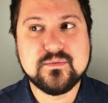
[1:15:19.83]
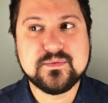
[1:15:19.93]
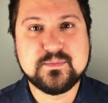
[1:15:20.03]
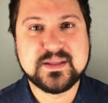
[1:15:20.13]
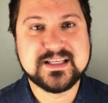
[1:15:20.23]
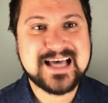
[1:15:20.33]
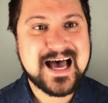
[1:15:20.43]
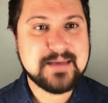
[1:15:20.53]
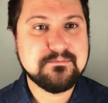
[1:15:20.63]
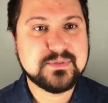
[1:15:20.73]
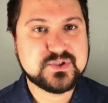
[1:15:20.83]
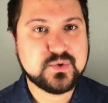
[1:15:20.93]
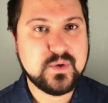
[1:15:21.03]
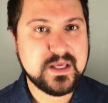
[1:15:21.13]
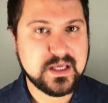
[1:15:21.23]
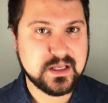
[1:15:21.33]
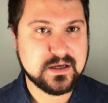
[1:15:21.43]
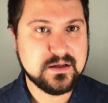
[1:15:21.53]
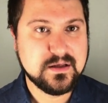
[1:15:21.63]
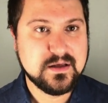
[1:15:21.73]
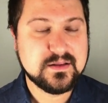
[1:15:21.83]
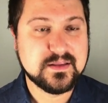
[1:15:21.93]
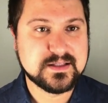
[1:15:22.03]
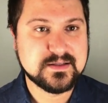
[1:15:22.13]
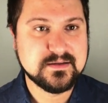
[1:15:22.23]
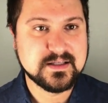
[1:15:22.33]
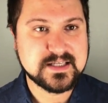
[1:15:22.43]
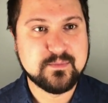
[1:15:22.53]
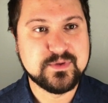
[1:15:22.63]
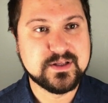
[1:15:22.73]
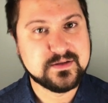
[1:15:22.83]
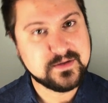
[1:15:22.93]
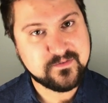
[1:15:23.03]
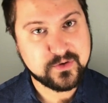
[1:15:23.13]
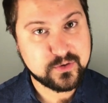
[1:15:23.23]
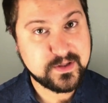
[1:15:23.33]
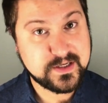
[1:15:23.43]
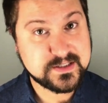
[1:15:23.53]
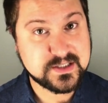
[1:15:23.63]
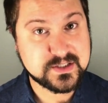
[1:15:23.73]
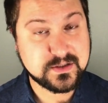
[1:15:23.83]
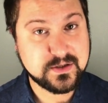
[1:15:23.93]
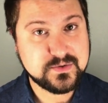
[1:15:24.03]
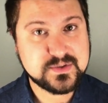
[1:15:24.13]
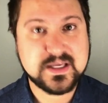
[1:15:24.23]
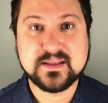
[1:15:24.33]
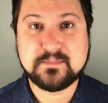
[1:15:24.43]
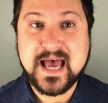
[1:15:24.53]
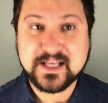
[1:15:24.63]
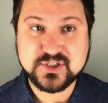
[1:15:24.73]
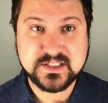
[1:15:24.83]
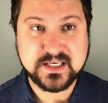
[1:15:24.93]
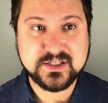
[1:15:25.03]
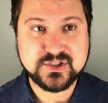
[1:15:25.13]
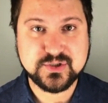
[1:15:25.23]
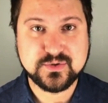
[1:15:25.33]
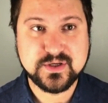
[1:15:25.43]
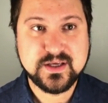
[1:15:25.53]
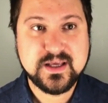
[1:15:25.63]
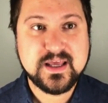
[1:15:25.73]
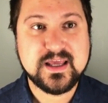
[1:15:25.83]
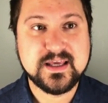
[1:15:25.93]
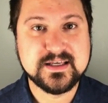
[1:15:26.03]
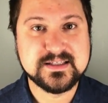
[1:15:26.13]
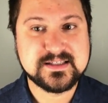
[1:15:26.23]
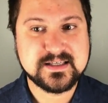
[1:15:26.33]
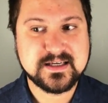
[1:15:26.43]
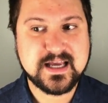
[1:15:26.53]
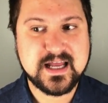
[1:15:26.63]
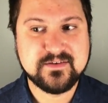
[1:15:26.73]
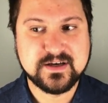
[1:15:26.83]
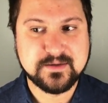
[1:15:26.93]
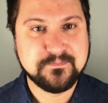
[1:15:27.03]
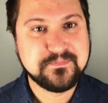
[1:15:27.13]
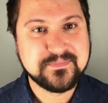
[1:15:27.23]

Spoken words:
But the time between the time when the vulnerability is disclosed and the patch is issued is kind of